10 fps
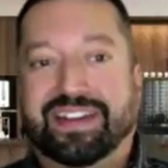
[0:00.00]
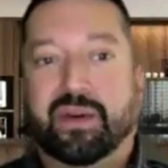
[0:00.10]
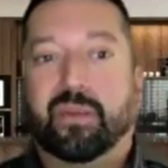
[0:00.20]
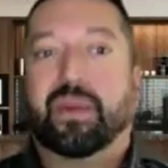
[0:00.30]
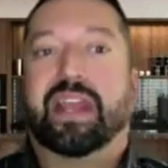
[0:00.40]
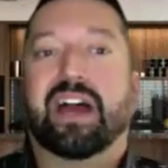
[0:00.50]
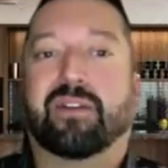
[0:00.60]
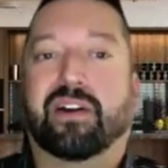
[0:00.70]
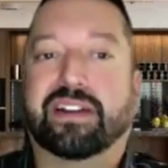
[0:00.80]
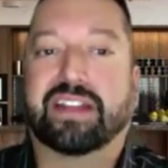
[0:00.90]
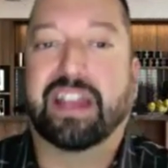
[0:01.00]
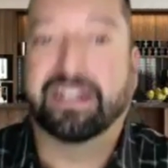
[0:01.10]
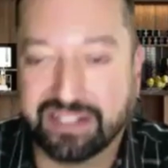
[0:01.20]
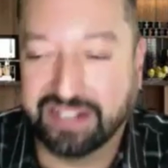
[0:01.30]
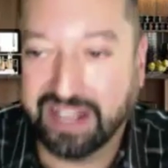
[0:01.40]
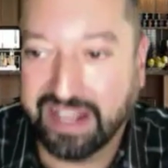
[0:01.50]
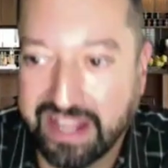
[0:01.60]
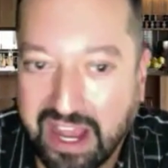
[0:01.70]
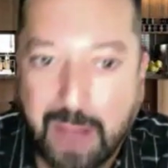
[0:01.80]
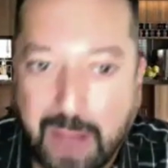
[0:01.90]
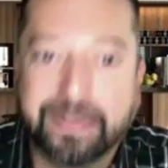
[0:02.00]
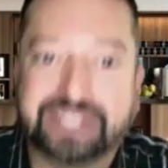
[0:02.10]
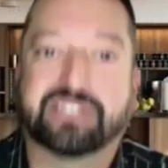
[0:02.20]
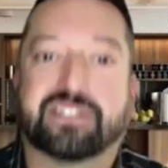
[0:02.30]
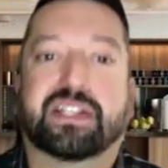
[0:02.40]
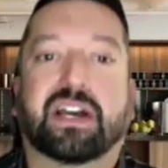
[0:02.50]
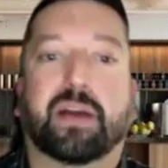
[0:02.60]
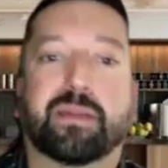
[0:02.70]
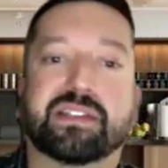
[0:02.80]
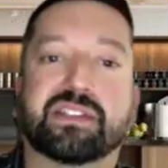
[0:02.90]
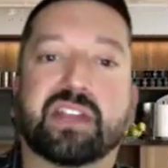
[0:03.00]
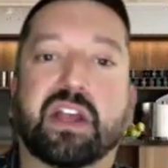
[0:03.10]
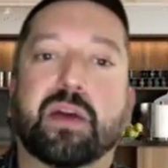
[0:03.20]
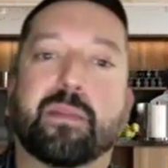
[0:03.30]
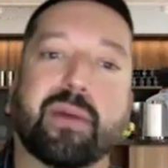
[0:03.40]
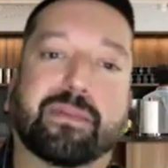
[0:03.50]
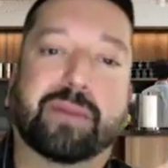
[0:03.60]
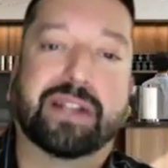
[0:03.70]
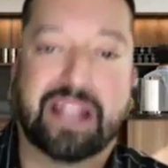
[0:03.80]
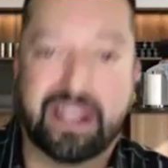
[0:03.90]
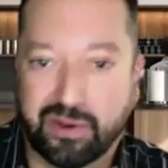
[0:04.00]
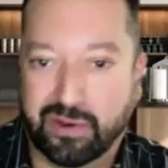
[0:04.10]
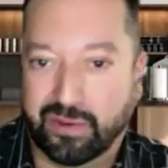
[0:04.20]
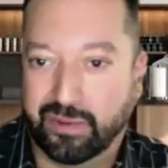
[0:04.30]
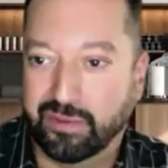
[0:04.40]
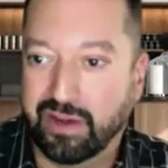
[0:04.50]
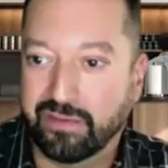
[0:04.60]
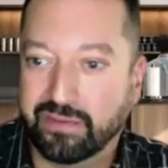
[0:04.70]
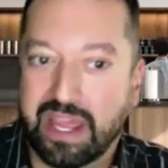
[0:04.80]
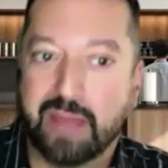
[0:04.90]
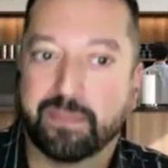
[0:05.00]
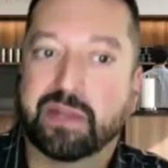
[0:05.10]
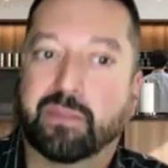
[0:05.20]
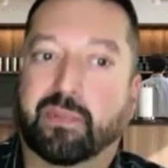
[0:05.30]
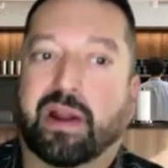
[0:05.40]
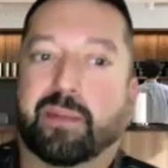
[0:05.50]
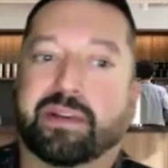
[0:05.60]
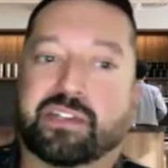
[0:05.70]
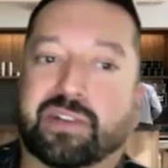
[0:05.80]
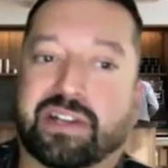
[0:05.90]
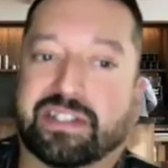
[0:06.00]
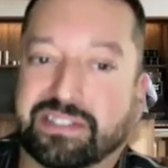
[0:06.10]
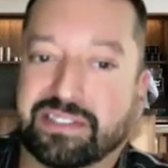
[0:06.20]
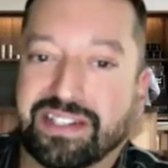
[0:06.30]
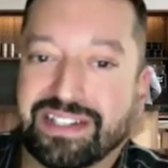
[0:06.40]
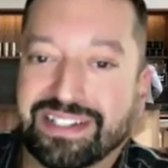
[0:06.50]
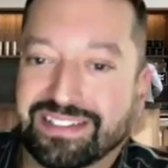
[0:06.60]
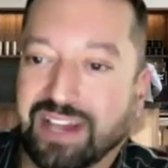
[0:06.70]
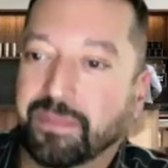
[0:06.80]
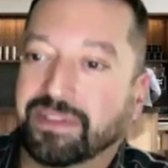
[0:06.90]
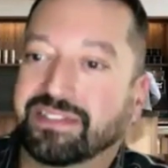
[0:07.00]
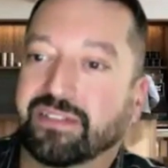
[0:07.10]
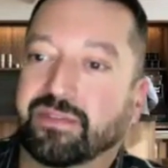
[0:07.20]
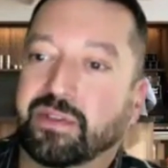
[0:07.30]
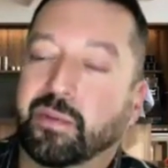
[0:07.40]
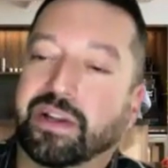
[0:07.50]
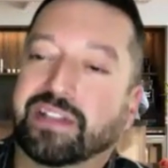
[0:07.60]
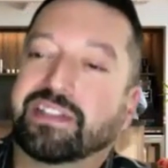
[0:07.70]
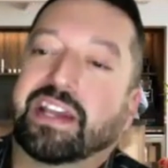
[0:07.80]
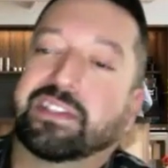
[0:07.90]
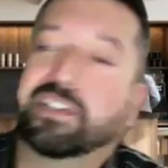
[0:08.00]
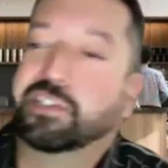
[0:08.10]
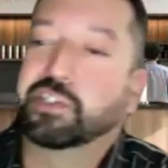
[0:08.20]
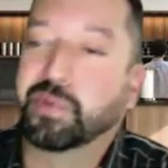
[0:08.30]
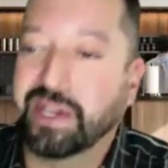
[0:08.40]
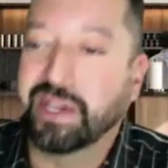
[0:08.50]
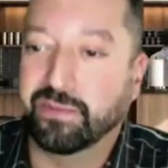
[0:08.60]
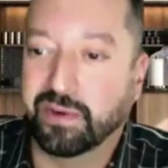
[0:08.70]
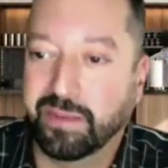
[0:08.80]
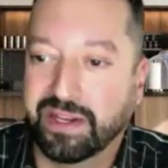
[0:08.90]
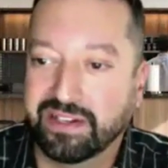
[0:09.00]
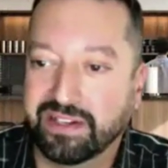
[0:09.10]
we have our guest today, Mr. Thomas Marmolejo of Camden Property Trust. Thomas, if you want to take the screen for a minute